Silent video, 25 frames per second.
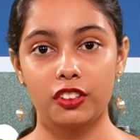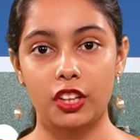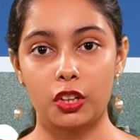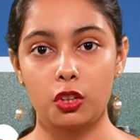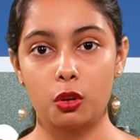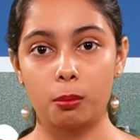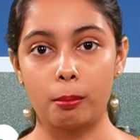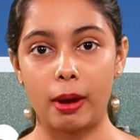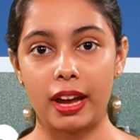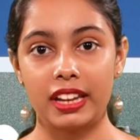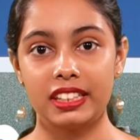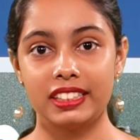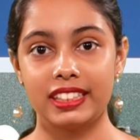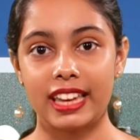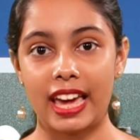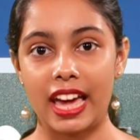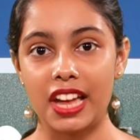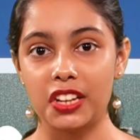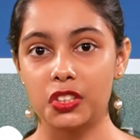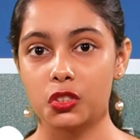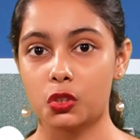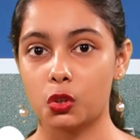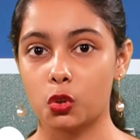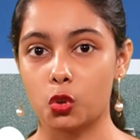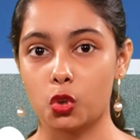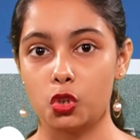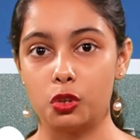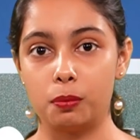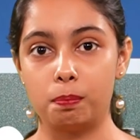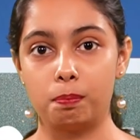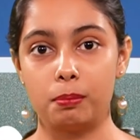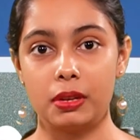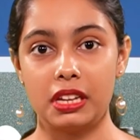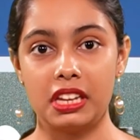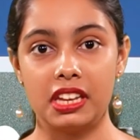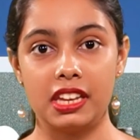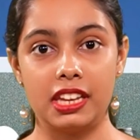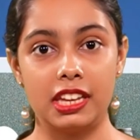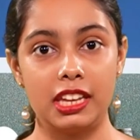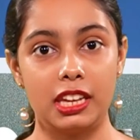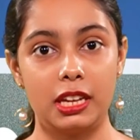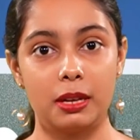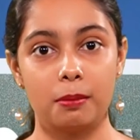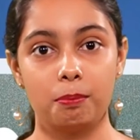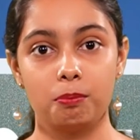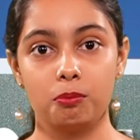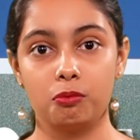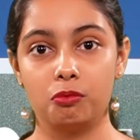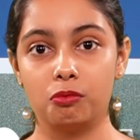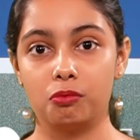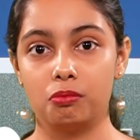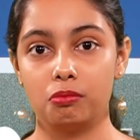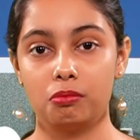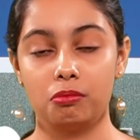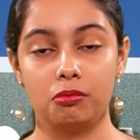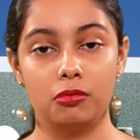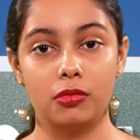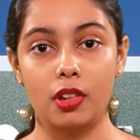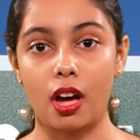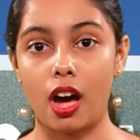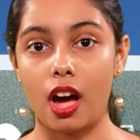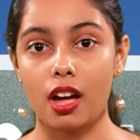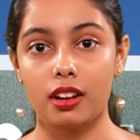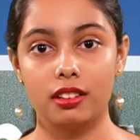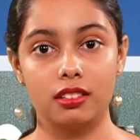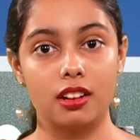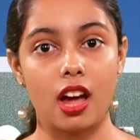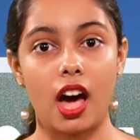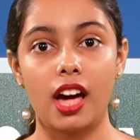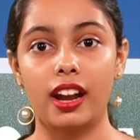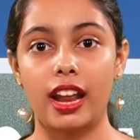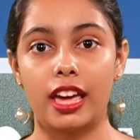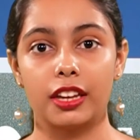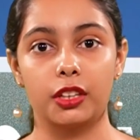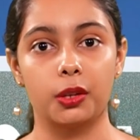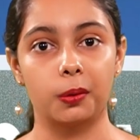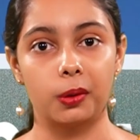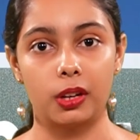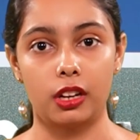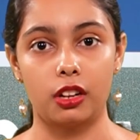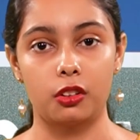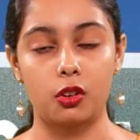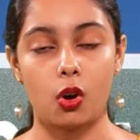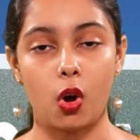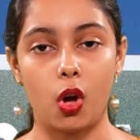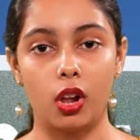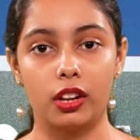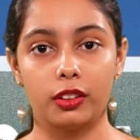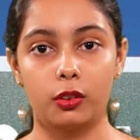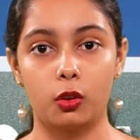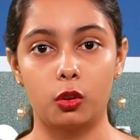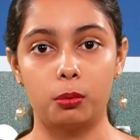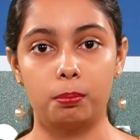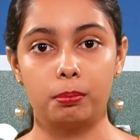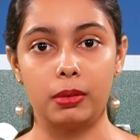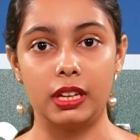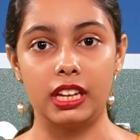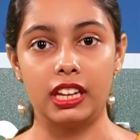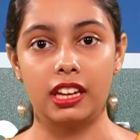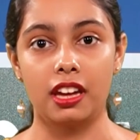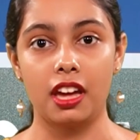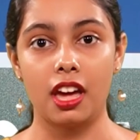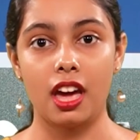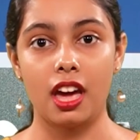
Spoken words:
that you might get could be not accurate at all. It could be